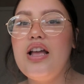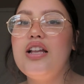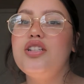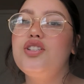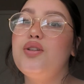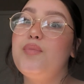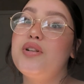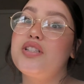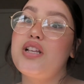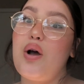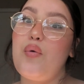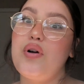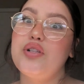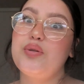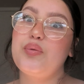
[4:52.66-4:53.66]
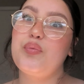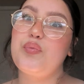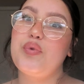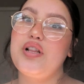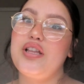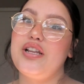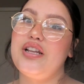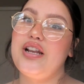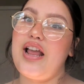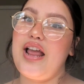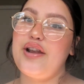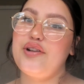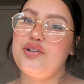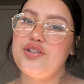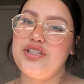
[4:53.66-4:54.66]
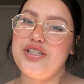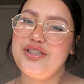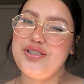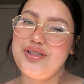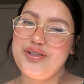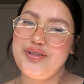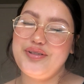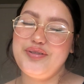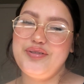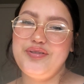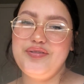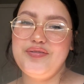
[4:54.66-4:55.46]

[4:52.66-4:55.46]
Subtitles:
She picks out ones with really good energy too.